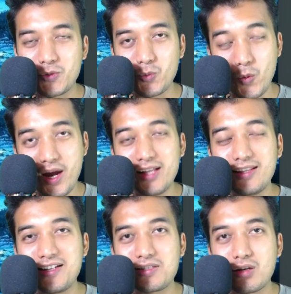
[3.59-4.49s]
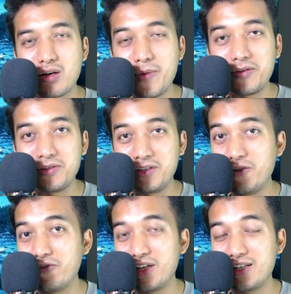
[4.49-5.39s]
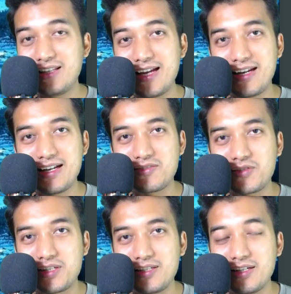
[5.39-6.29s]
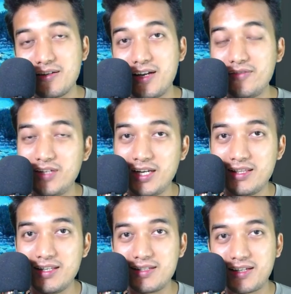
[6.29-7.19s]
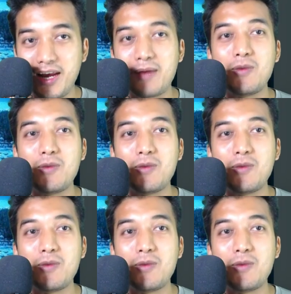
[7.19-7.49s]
well, let's talk about the new event that has recently arrived in this game.